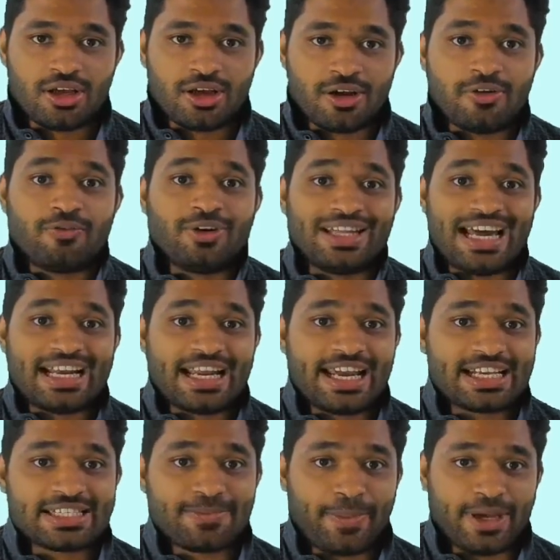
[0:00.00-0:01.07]
for that
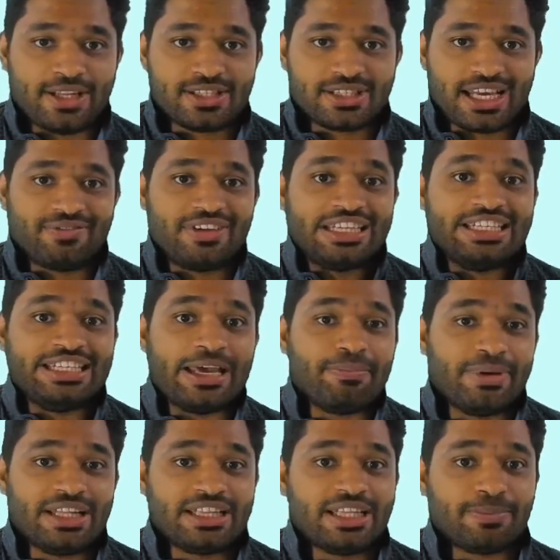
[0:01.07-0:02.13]
expense and we
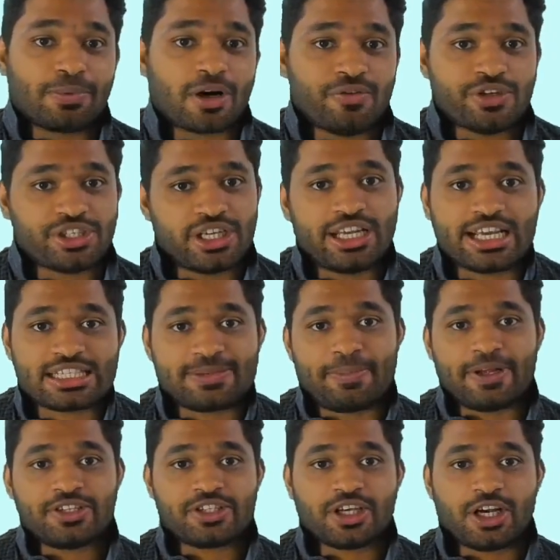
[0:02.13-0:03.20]
debit the provision
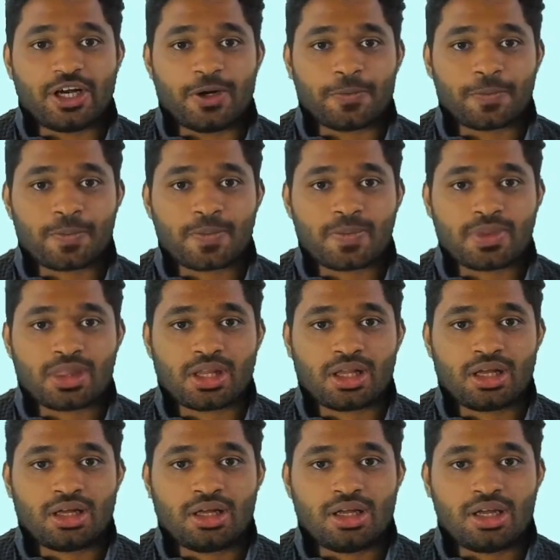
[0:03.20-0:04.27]
expense account.
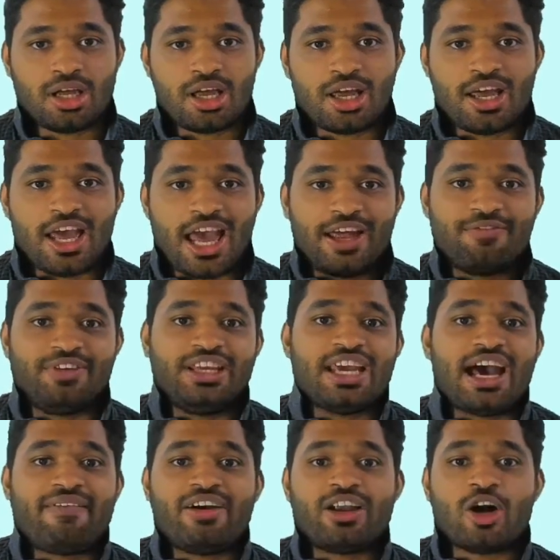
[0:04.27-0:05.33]
And we have
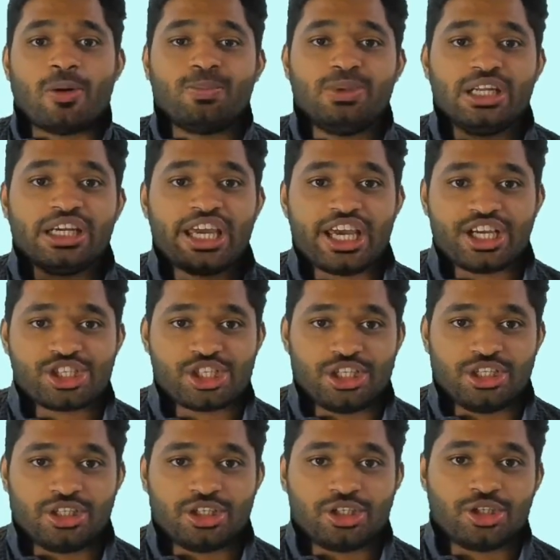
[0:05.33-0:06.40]
an obligation
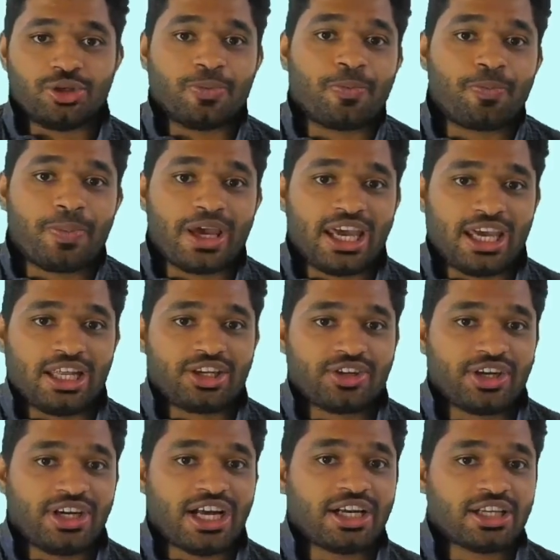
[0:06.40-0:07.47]
to pay
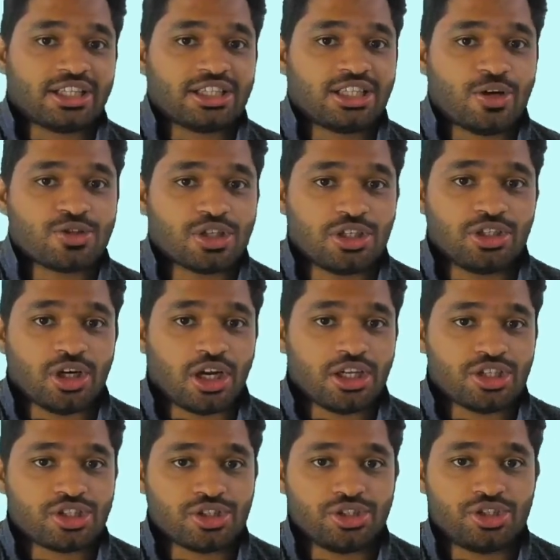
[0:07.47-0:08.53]
$300,000
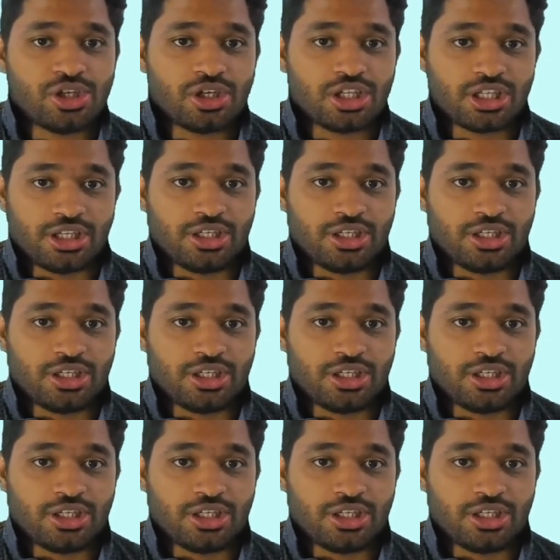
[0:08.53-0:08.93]
to Jonathan.